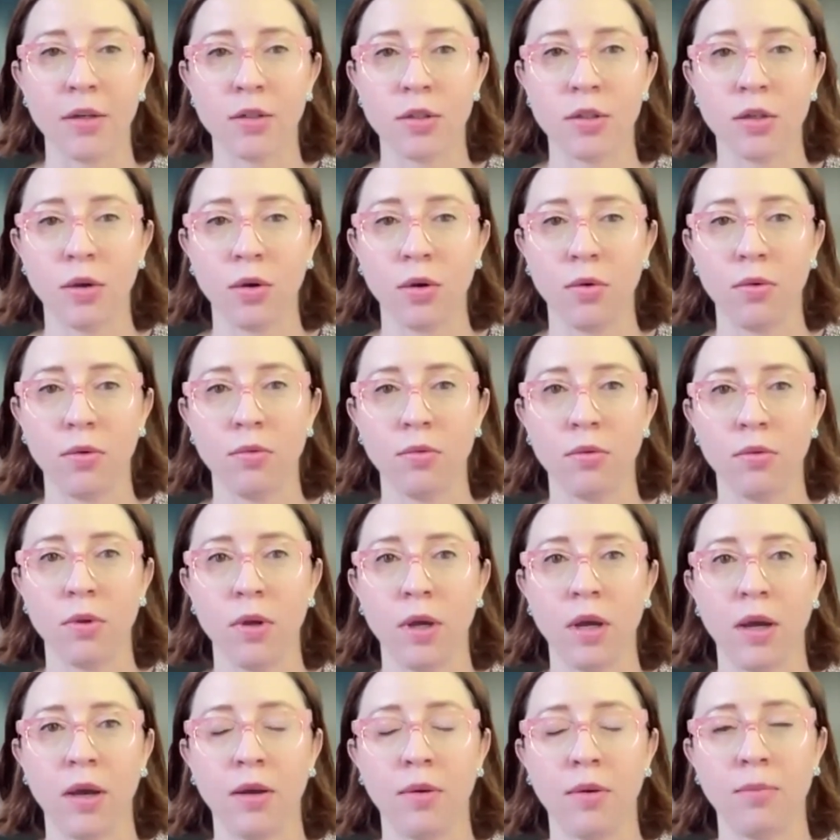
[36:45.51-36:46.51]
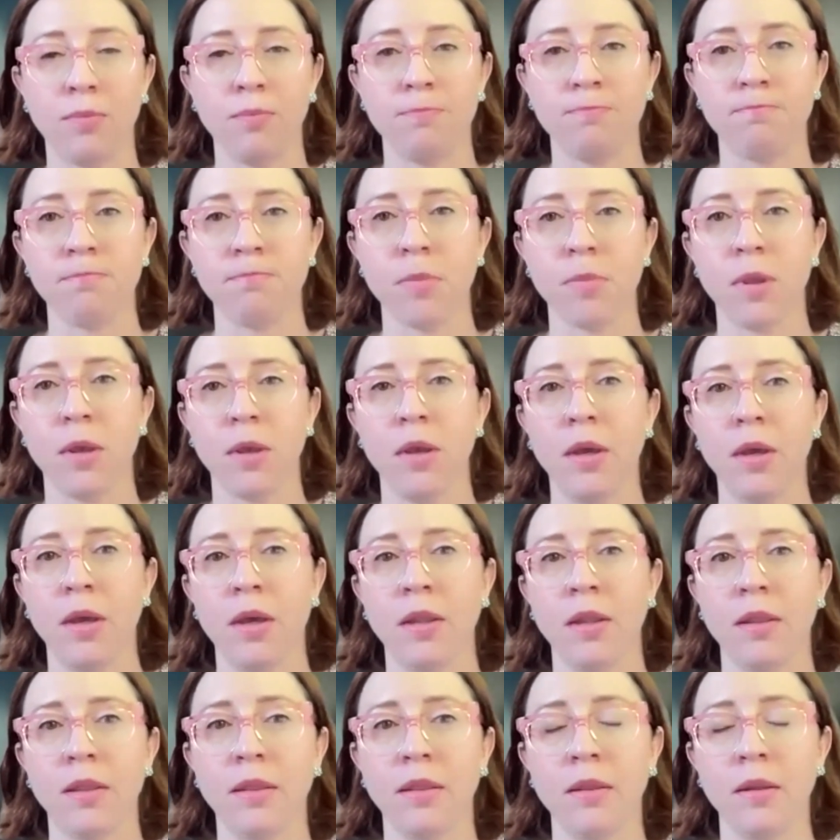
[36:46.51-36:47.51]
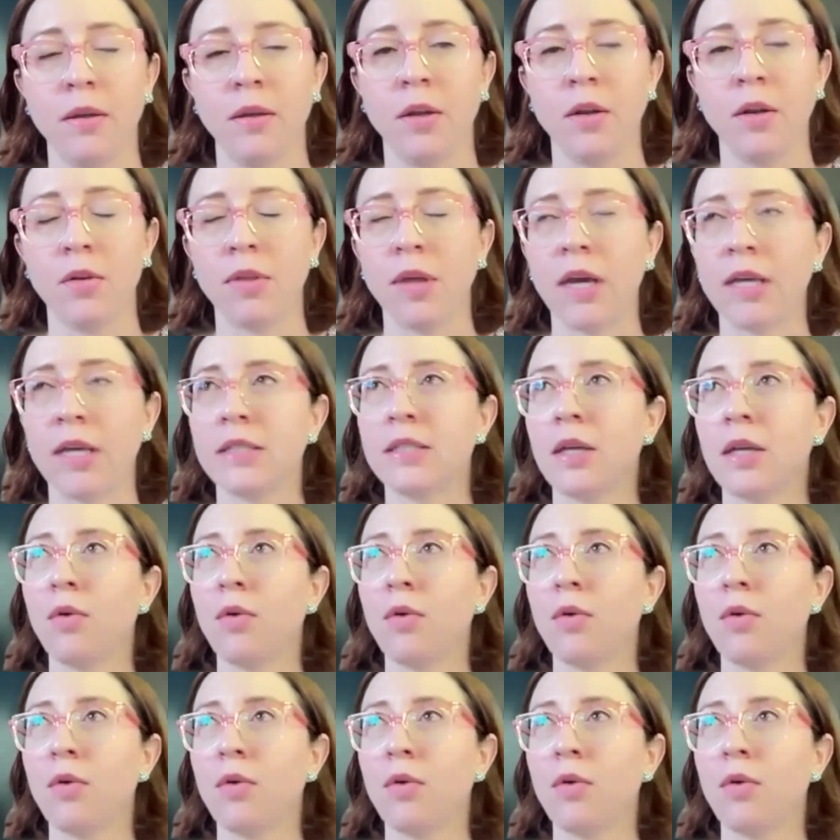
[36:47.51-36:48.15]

So, that's